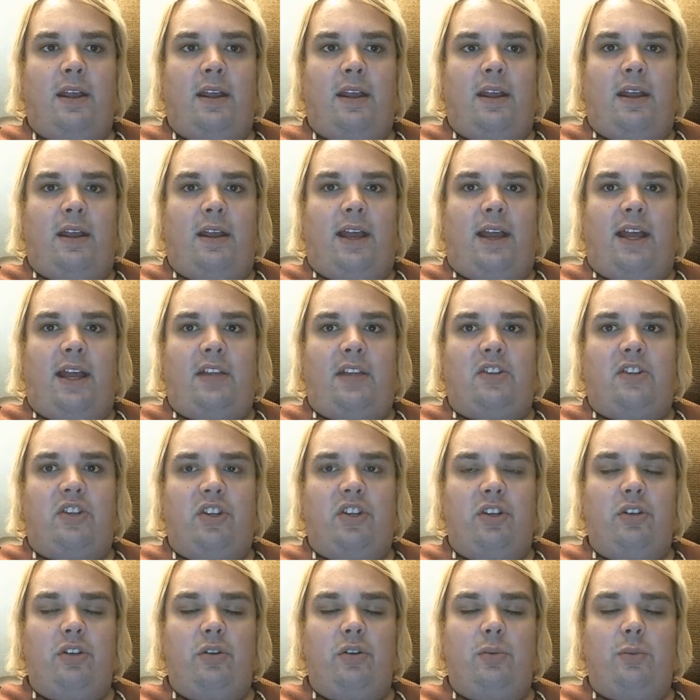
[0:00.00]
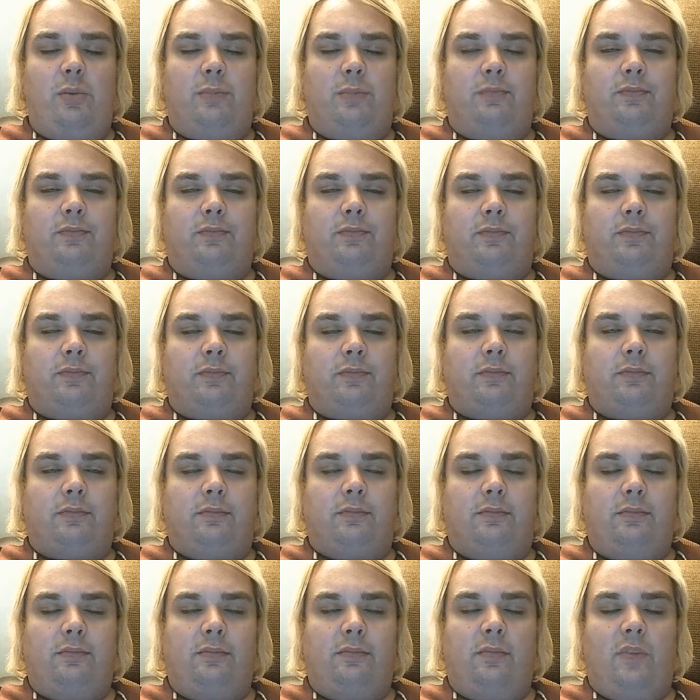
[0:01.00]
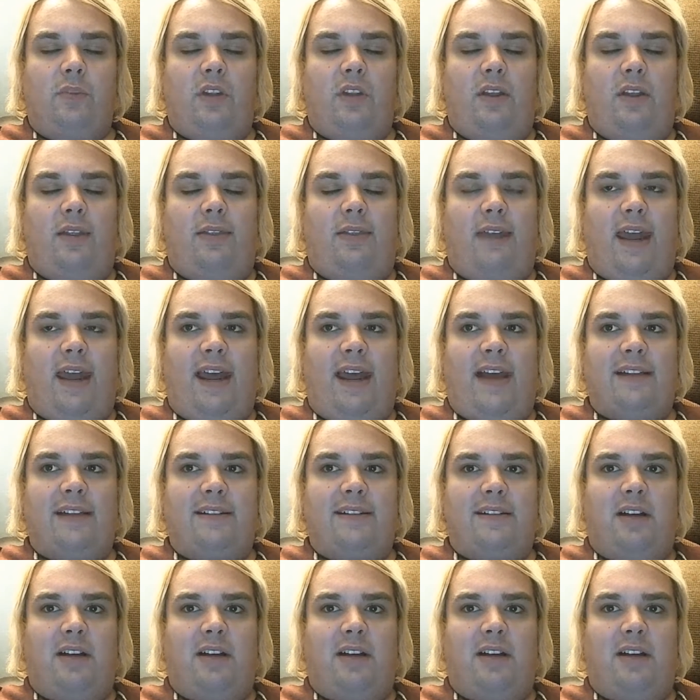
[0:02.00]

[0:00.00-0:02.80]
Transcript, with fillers: And two, that,